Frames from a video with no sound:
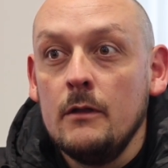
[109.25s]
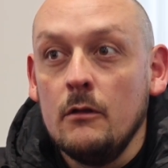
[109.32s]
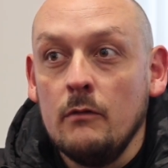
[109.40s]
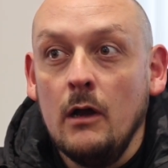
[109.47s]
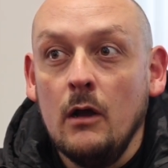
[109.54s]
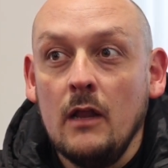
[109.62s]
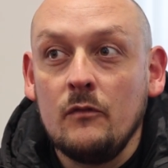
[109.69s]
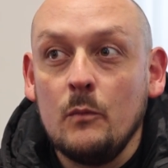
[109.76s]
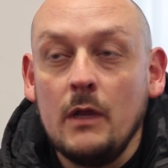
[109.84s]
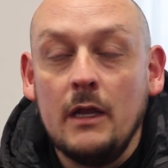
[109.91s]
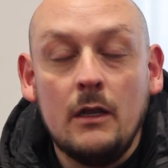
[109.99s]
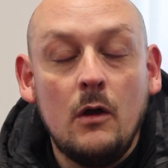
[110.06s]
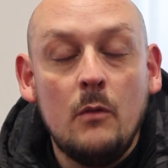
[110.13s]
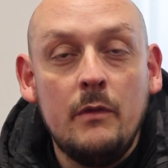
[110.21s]
Laurel hasn't
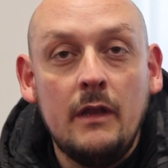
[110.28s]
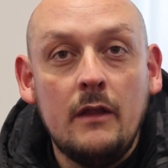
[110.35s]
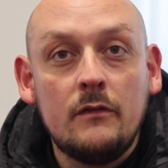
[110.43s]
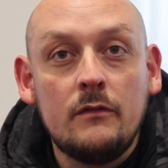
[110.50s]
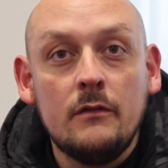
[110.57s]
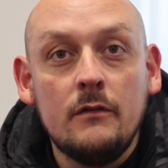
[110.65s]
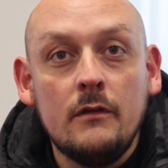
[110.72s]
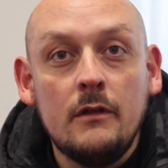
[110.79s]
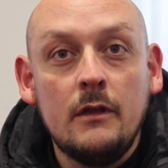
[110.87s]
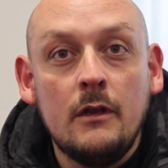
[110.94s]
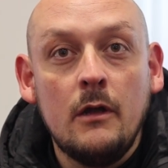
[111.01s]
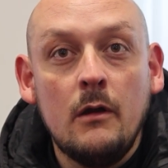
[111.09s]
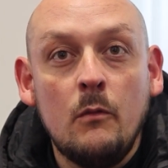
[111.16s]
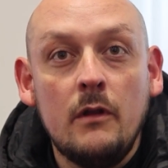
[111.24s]
played a lot of minutes, and
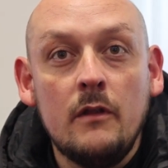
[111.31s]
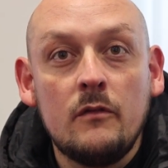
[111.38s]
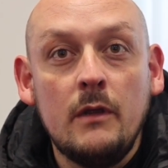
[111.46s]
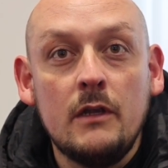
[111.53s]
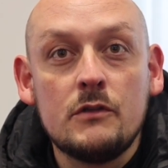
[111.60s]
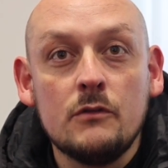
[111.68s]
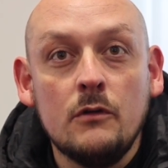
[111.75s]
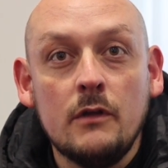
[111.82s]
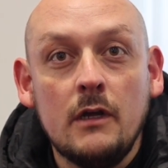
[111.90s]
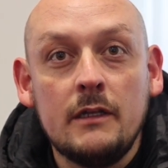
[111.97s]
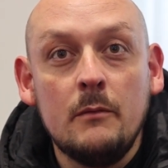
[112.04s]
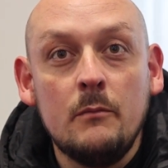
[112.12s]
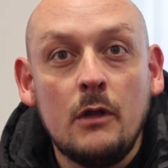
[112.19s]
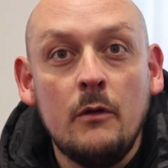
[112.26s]
I wanted to make sure that
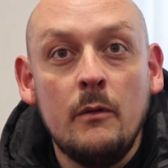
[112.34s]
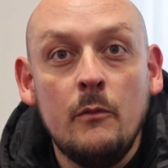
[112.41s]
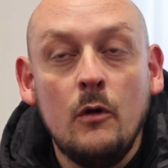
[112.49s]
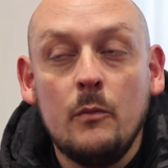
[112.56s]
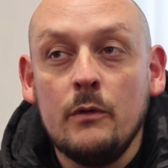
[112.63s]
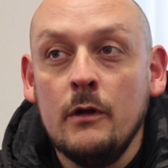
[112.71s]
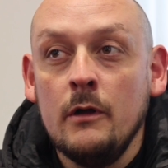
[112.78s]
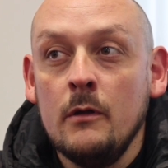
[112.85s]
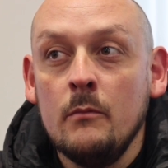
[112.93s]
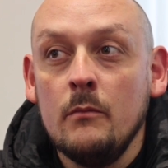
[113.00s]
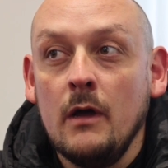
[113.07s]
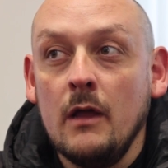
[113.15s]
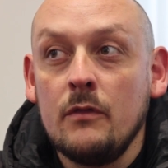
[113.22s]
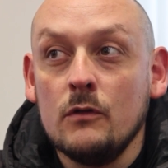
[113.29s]
I didn't blow him up.
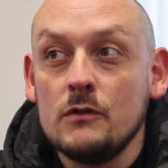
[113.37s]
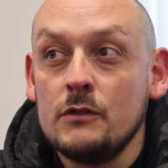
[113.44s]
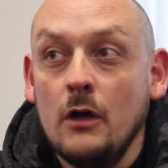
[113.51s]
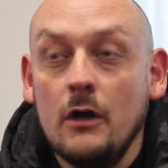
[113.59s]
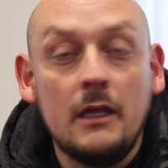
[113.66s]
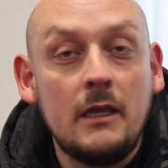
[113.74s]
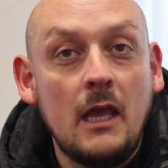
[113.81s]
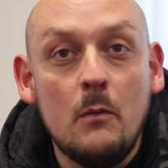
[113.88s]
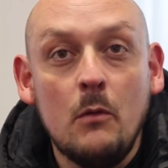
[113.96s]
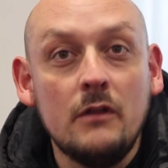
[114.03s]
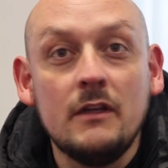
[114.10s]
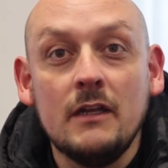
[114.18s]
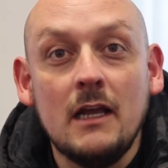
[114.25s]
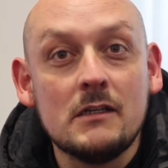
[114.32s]
But I thought Starkey came
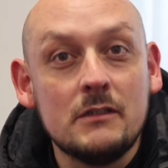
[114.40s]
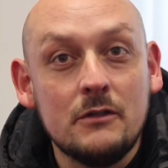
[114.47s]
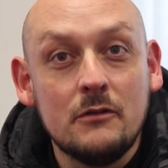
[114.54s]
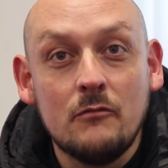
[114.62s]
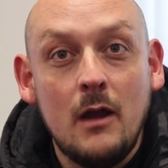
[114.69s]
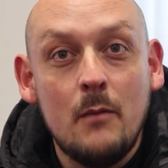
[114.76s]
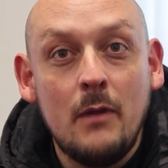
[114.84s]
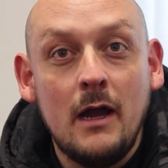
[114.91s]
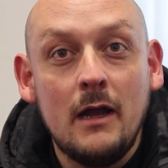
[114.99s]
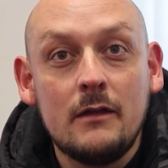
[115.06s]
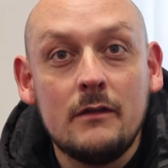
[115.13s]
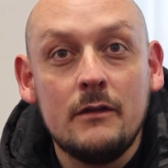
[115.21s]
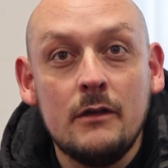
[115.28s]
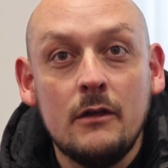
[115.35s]
on and did excellent at right
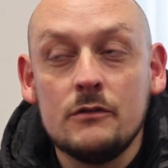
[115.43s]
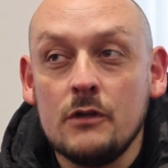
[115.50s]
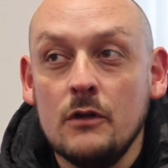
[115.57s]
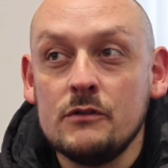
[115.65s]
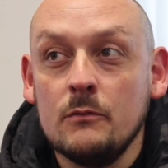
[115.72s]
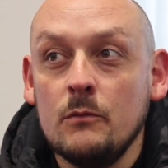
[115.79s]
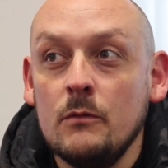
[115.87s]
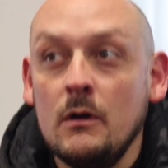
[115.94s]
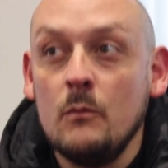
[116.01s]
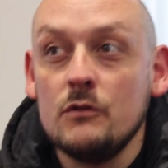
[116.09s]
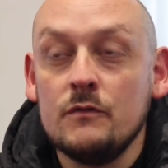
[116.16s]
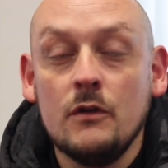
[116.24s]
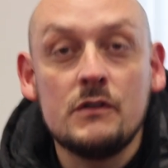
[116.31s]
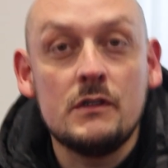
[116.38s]
back. It shows how
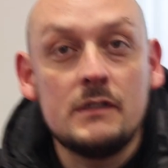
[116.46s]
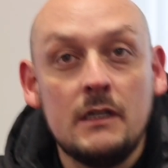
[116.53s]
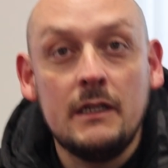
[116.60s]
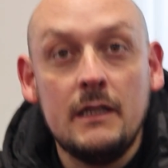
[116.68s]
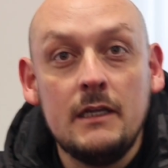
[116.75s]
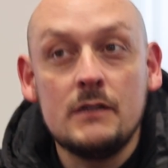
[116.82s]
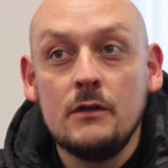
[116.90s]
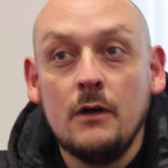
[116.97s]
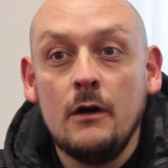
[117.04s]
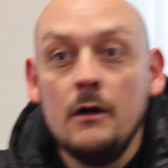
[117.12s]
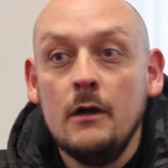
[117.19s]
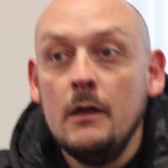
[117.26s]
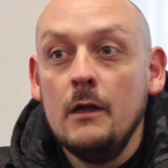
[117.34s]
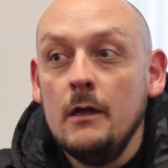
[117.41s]
much versatility he's
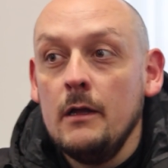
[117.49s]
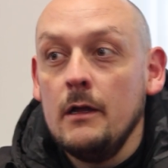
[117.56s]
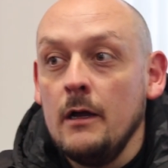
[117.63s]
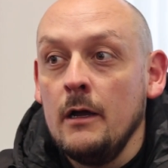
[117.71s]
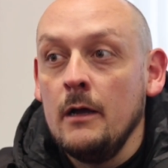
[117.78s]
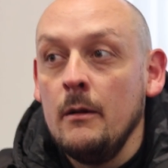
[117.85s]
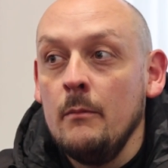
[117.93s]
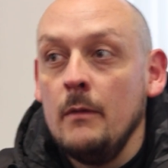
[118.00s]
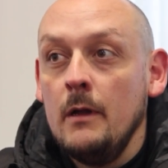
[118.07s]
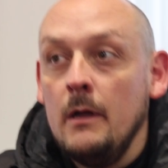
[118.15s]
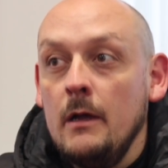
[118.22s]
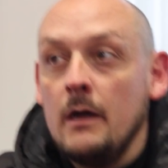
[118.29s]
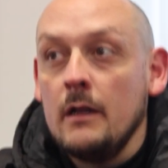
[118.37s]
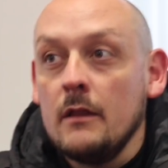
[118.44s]
got. And
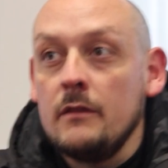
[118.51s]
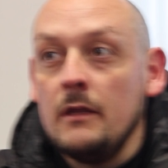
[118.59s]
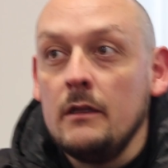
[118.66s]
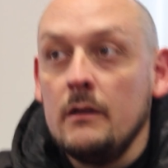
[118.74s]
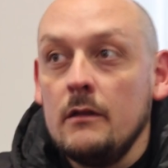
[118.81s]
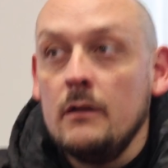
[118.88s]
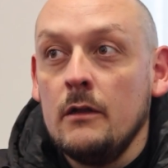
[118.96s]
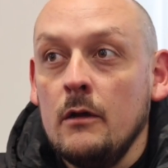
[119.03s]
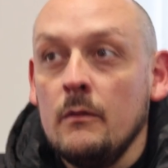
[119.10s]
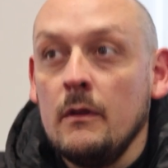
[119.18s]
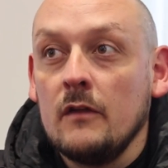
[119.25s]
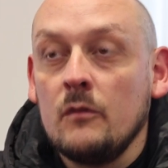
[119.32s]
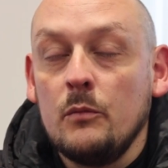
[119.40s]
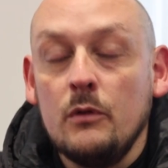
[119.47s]
I think
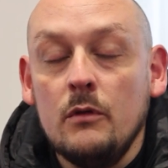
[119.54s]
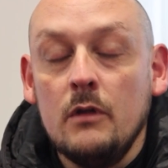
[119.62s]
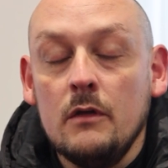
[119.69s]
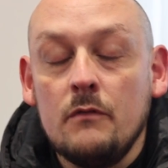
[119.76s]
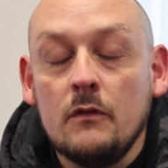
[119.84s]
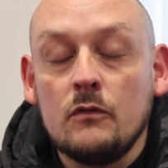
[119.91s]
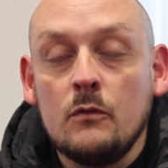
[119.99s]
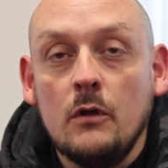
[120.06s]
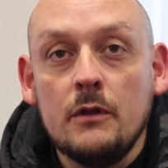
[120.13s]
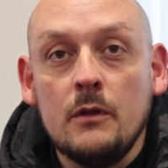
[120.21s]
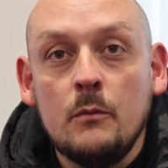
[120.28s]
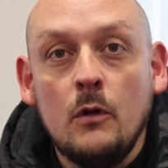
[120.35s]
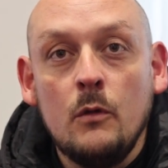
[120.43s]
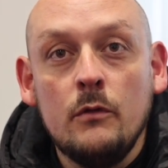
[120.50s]
that's the beauty of the squad
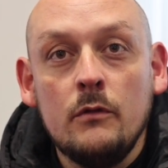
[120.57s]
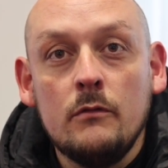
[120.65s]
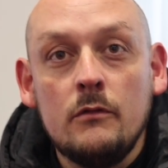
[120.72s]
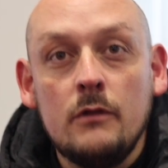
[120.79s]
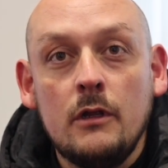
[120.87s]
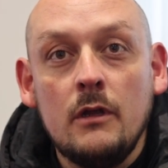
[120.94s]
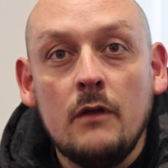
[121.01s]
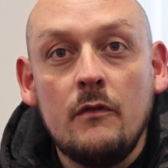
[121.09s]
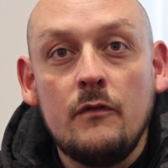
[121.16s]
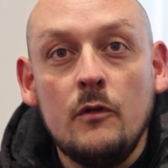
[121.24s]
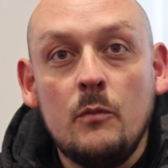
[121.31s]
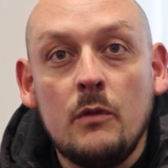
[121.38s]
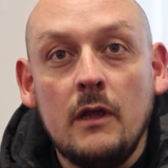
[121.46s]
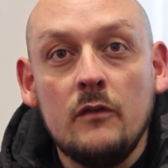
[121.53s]
at the moment. You have a
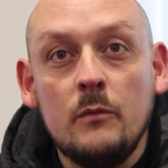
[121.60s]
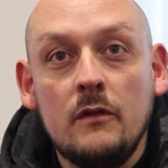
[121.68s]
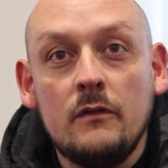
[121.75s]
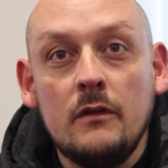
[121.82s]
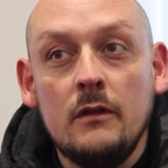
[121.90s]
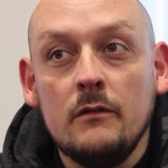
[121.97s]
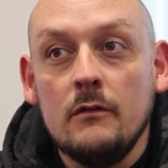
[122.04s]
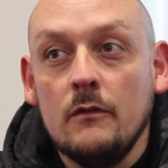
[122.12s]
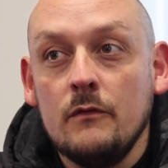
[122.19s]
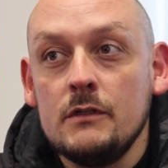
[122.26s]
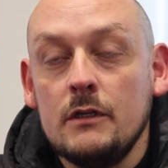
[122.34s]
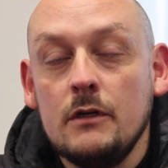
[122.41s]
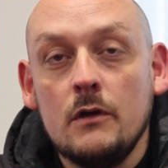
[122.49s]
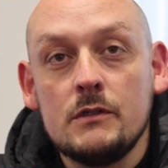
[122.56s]
few players missing.
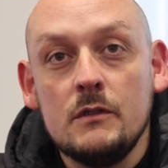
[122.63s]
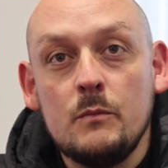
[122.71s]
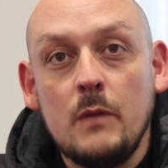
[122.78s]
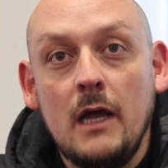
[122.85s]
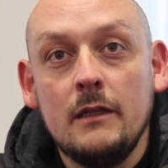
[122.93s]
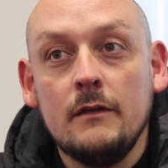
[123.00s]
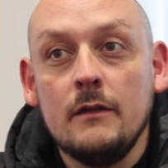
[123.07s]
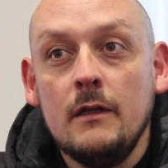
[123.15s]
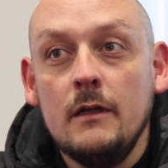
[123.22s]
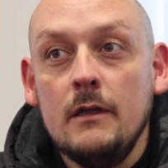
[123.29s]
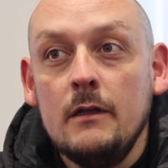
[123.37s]
Obviously Coxey's banned.